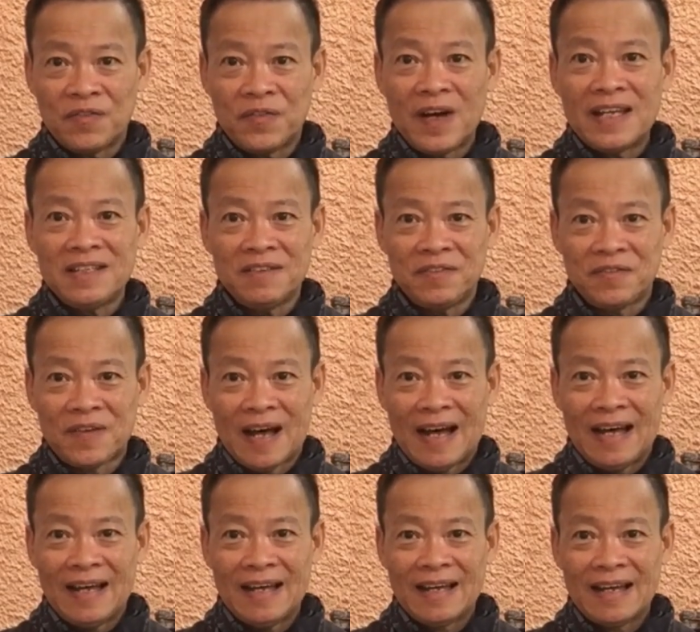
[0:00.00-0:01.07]

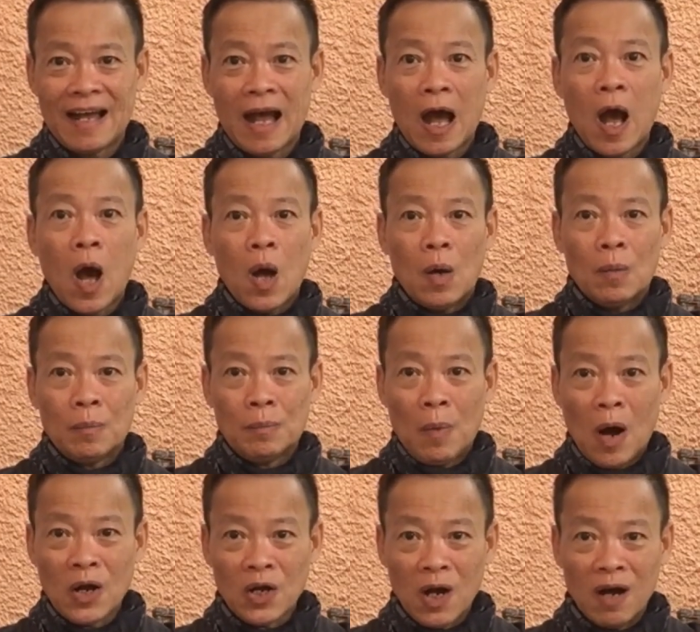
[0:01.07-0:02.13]
Funfa
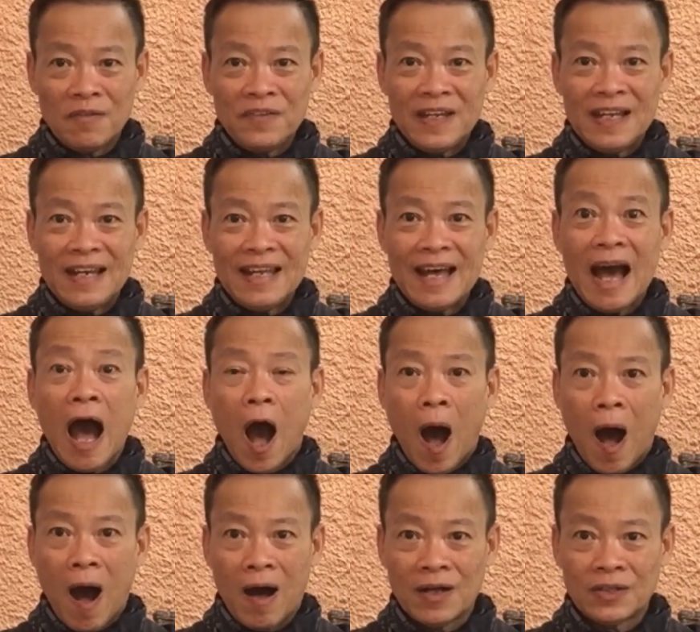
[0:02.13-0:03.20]
phân
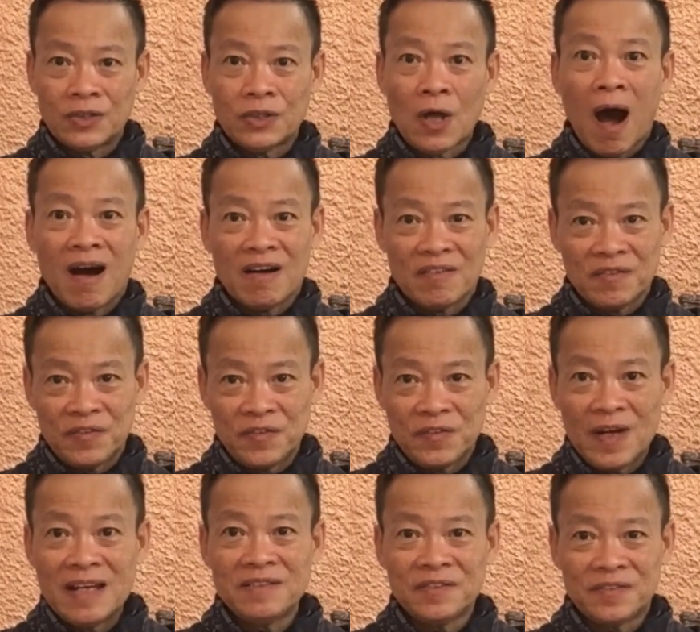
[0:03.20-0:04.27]
or dot
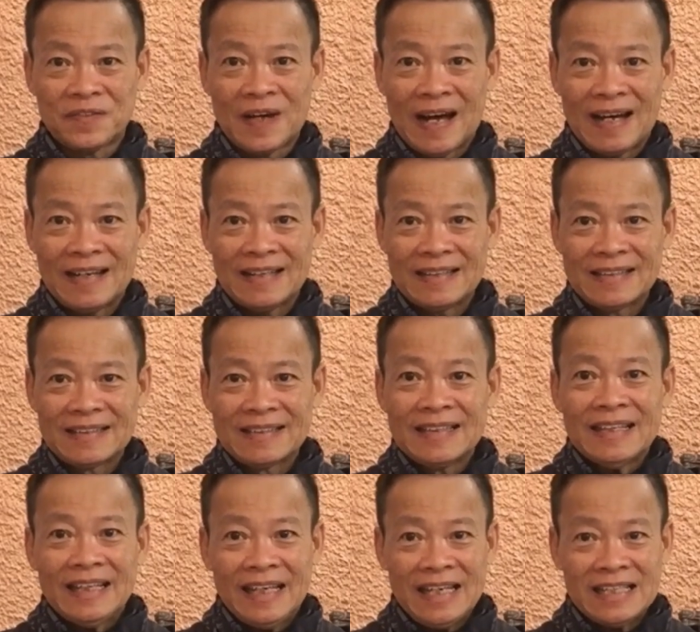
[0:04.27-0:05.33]
Funfa
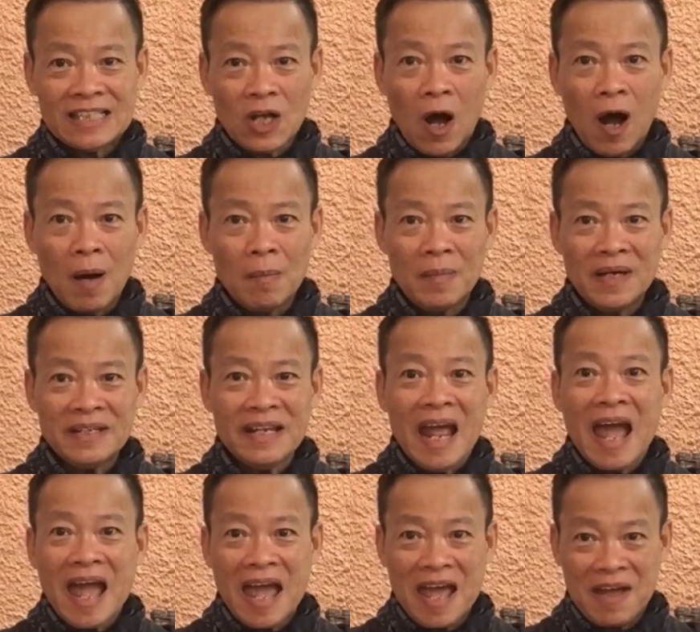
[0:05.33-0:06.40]
is common
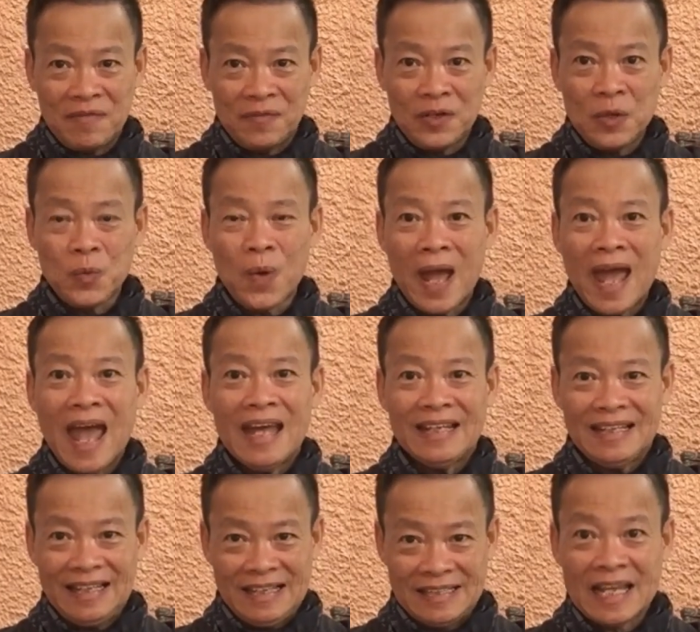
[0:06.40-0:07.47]
everywhere
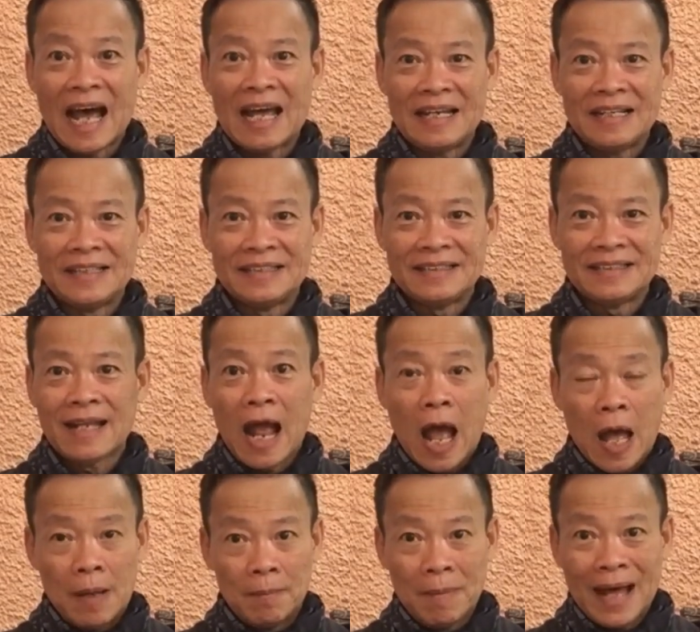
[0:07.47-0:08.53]
in Thailand.
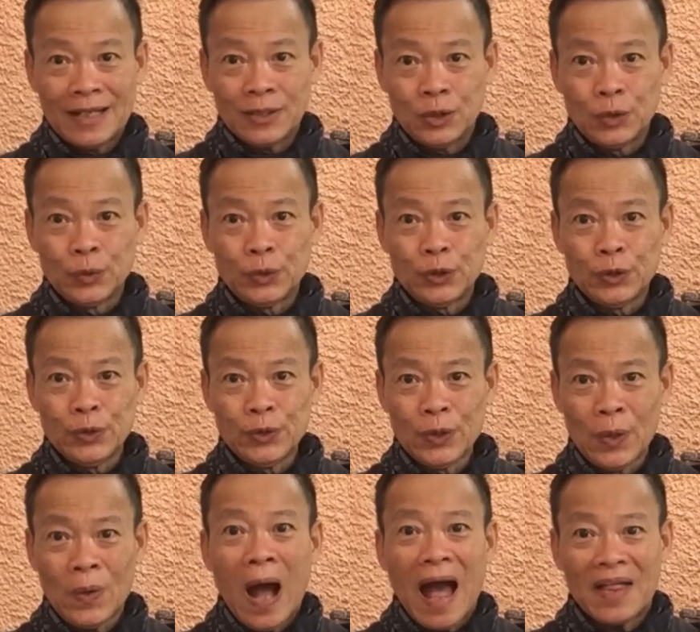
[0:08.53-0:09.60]
But do you
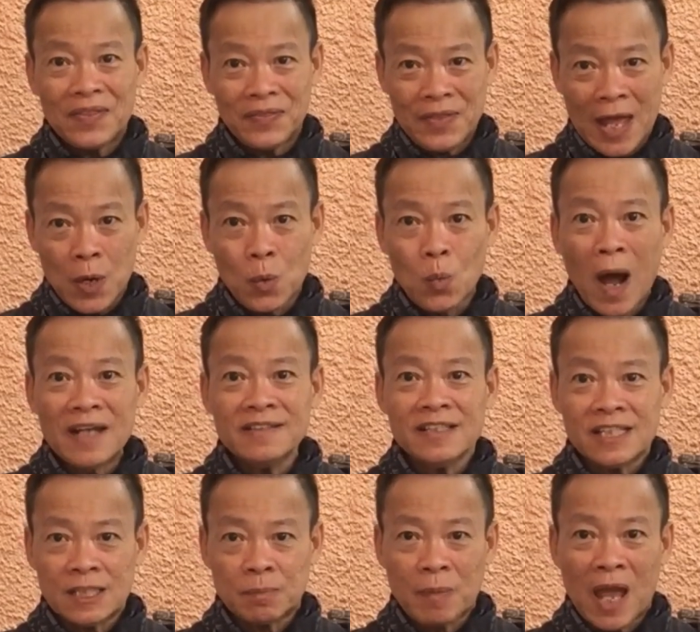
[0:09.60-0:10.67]
know that one
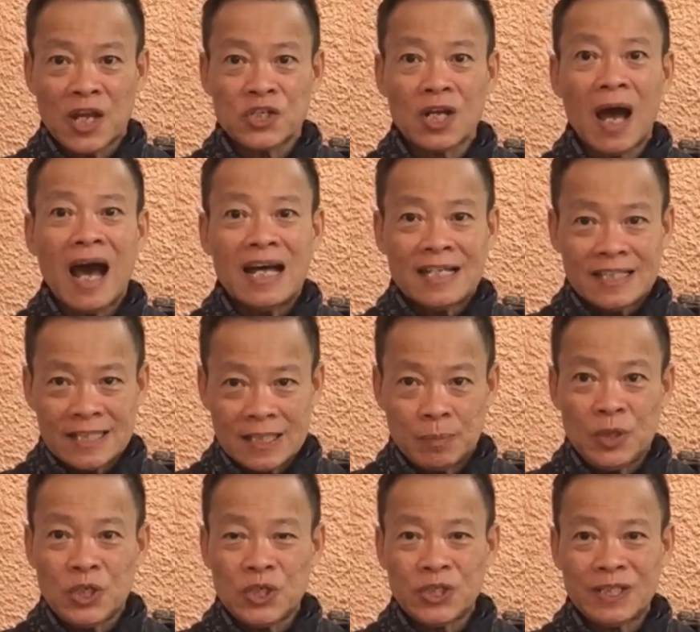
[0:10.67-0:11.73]
special
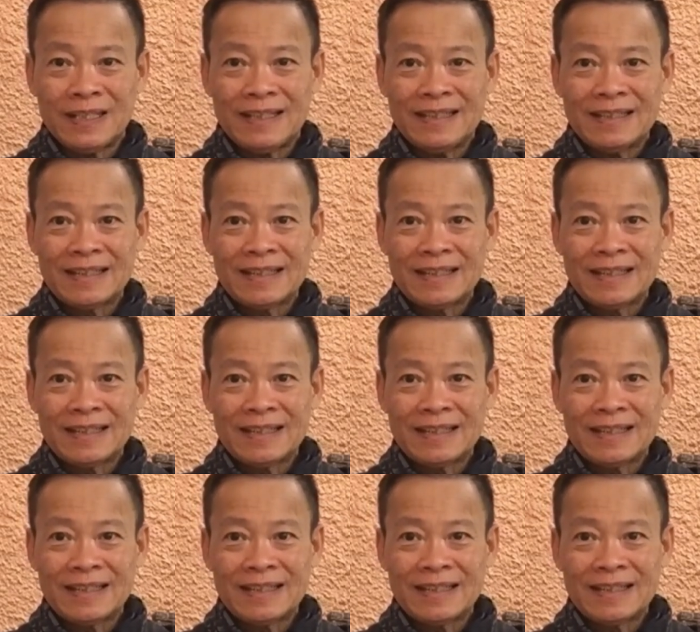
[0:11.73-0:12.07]
species